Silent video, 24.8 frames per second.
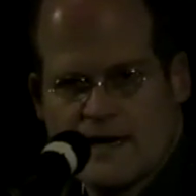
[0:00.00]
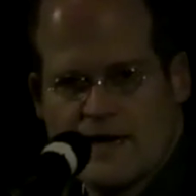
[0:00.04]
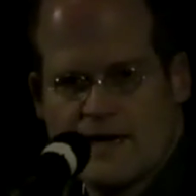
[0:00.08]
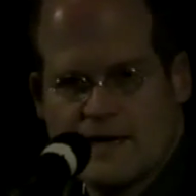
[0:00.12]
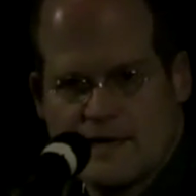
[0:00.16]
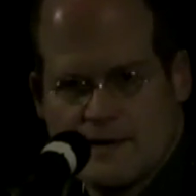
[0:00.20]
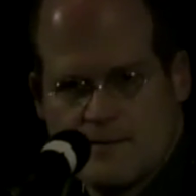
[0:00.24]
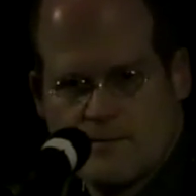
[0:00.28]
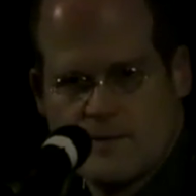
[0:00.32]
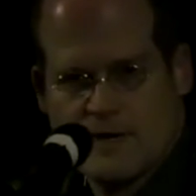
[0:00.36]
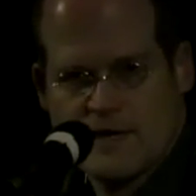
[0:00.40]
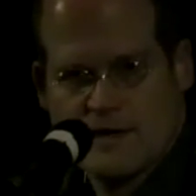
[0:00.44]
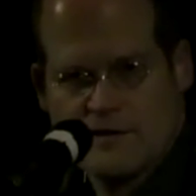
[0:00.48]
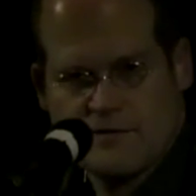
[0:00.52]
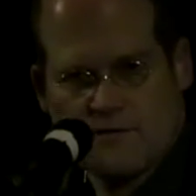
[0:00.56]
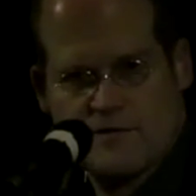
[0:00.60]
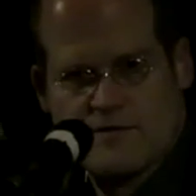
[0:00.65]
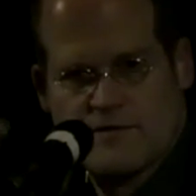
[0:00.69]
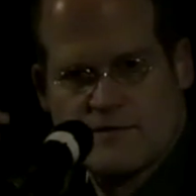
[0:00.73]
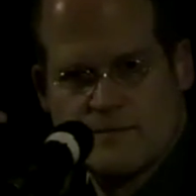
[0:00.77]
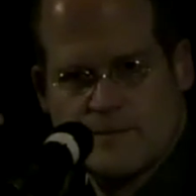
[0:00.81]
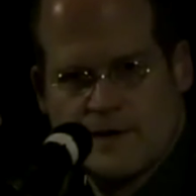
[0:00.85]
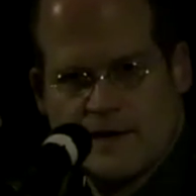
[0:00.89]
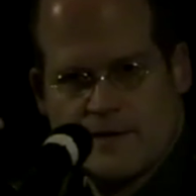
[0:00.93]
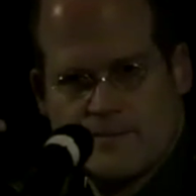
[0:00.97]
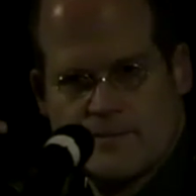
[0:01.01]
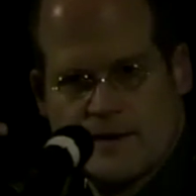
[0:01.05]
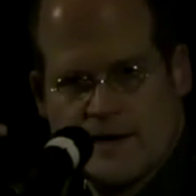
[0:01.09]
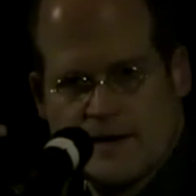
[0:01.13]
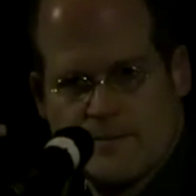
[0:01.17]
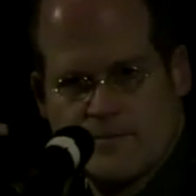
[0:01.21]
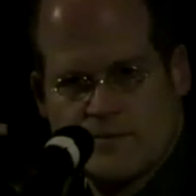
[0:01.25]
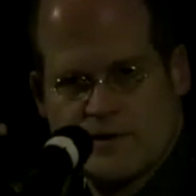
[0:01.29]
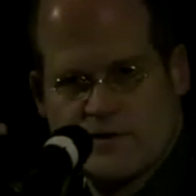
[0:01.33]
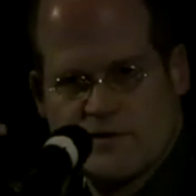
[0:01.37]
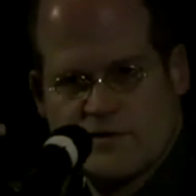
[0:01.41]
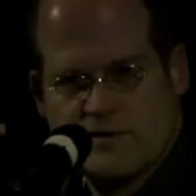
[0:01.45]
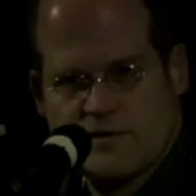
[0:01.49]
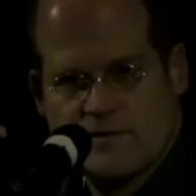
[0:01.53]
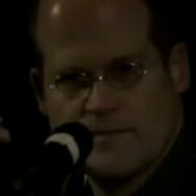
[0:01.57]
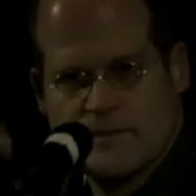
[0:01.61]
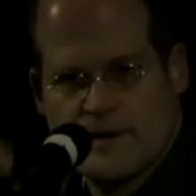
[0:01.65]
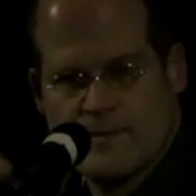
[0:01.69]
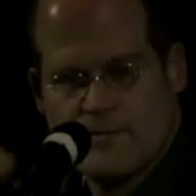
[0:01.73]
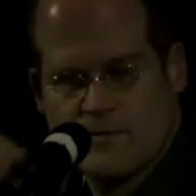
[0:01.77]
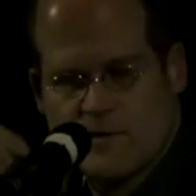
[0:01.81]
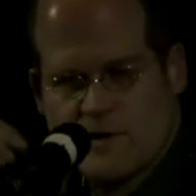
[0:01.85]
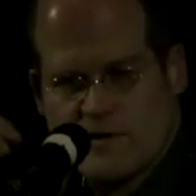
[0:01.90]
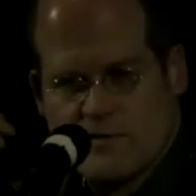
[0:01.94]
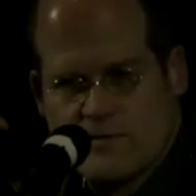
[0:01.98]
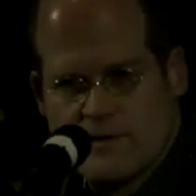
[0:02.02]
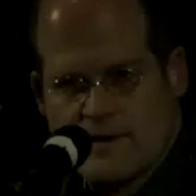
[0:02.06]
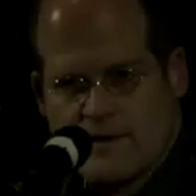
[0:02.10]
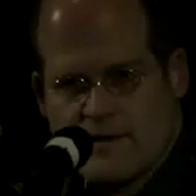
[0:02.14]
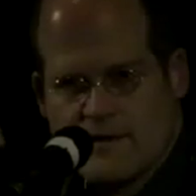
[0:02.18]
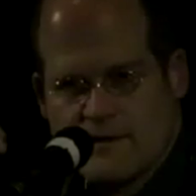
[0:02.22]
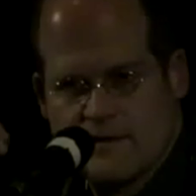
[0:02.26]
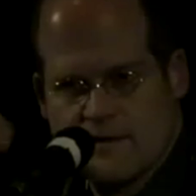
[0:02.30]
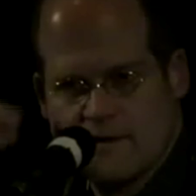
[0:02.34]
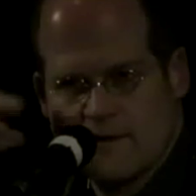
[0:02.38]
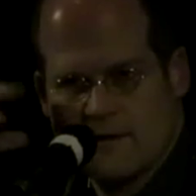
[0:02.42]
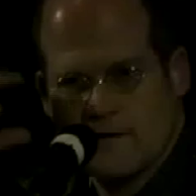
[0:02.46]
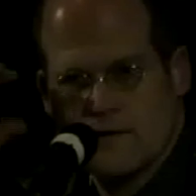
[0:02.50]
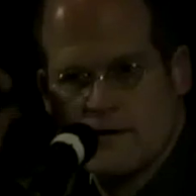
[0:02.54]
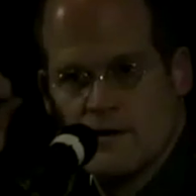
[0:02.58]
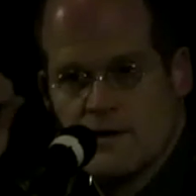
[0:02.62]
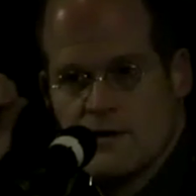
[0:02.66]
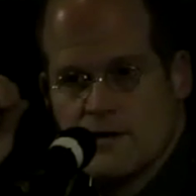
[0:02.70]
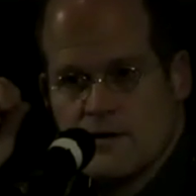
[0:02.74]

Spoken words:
guide it because it's about my personal memories rather than